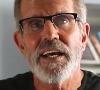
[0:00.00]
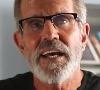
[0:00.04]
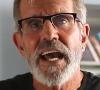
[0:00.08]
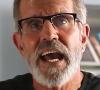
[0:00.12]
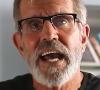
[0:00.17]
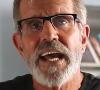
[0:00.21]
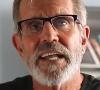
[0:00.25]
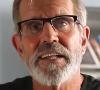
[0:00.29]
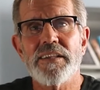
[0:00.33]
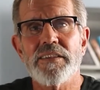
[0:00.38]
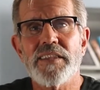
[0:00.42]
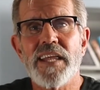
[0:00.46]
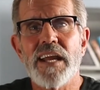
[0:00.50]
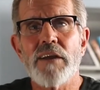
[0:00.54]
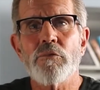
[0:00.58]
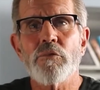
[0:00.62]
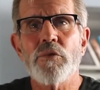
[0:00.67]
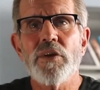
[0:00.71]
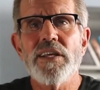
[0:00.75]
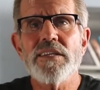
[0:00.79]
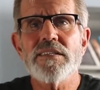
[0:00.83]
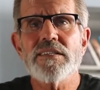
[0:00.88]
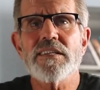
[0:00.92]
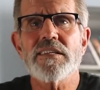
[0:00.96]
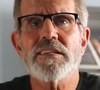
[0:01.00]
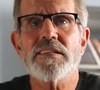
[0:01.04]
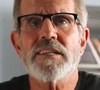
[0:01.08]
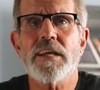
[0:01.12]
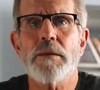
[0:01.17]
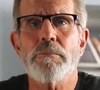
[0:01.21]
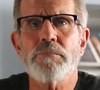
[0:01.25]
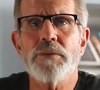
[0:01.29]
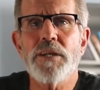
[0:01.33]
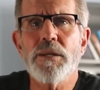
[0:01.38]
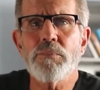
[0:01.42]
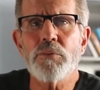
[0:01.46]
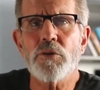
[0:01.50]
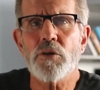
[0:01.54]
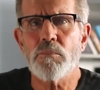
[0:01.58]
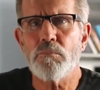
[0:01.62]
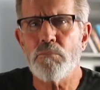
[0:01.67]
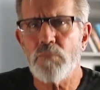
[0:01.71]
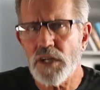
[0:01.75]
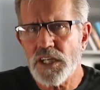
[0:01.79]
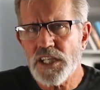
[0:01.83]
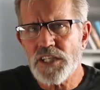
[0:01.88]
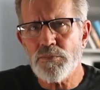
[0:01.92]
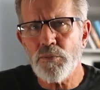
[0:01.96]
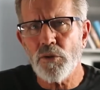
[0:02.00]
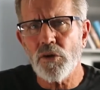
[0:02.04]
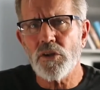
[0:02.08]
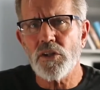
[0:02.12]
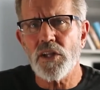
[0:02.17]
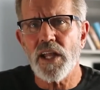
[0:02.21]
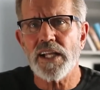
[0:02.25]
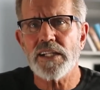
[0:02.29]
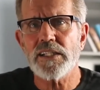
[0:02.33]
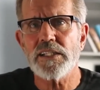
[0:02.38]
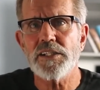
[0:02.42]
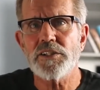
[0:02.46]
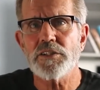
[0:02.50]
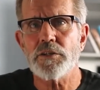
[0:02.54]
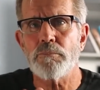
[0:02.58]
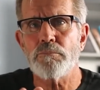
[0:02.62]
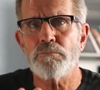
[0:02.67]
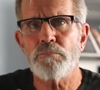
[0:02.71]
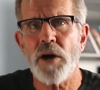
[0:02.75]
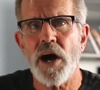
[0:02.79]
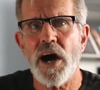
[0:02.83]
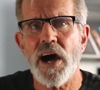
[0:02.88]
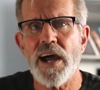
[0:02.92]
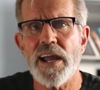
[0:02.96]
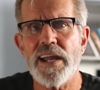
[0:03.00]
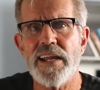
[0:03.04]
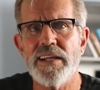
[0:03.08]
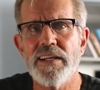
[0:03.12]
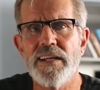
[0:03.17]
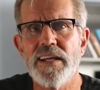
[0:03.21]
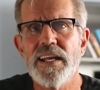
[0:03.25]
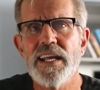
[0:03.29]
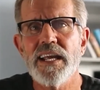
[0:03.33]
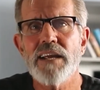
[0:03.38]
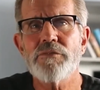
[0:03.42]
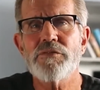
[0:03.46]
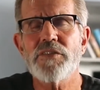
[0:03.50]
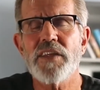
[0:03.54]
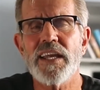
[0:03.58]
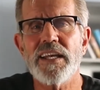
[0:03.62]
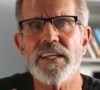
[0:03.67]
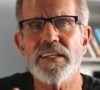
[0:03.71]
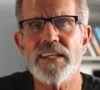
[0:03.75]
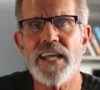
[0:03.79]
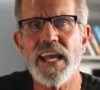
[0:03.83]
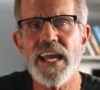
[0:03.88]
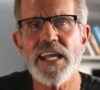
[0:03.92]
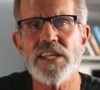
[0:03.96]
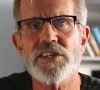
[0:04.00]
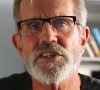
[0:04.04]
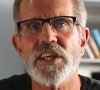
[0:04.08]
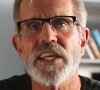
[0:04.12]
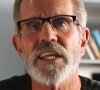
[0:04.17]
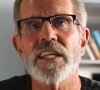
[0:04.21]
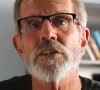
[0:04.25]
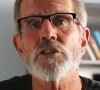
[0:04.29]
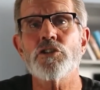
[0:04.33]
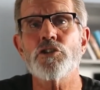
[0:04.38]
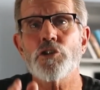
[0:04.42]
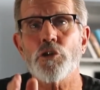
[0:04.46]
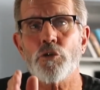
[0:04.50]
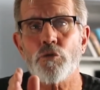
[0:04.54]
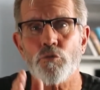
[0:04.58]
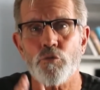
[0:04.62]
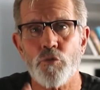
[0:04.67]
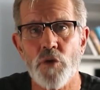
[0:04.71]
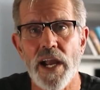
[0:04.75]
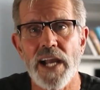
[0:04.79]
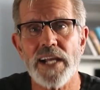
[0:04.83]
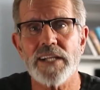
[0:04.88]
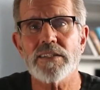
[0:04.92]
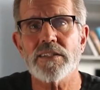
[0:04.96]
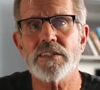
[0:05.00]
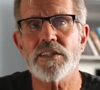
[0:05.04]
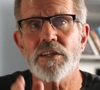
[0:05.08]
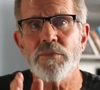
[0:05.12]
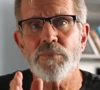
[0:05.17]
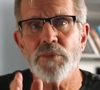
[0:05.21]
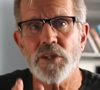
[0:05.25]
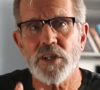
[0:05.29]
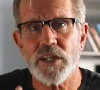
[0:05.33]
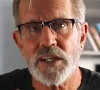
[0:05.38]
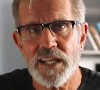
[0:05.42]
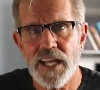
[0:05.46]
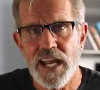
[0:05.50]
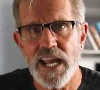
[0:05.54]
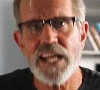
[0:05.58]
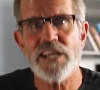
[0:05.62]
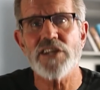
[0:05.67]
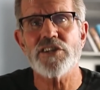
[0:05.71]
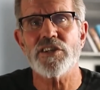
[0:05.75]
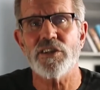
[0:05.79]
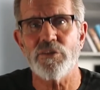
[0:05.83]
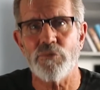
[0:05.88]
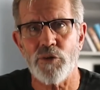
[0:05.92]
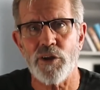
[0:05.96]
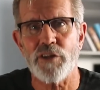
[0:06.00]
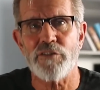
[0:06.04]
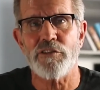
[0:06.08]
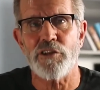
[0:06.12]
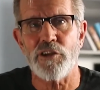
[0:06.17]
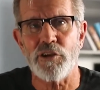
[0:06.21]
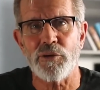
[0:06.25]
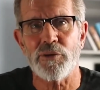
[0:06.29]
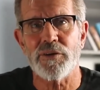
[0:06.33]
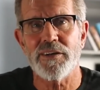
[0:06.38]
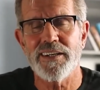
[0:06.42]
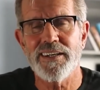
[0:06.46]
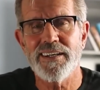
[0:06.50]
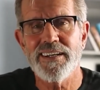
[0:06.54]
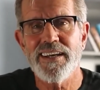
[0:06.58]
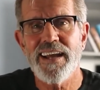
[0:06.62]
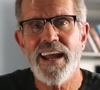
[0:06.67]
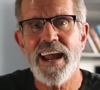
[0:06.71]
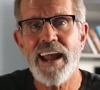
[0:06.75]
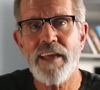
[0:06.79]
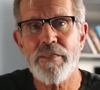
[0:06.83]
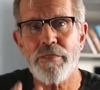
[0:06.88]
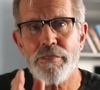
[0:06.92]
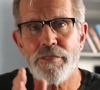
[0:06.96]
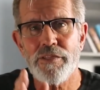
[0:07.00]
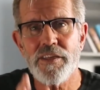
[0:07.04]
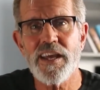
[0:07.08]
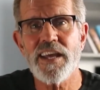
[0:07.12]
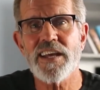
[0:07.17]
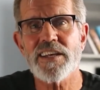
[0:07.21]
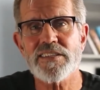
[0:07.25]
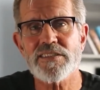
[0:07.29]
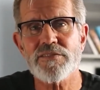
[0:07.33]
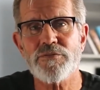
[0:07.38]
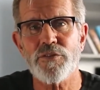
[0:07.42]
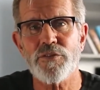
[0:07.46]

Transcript: And that reason is that people are much more likely to buy if they engage in direct communication with you. And this,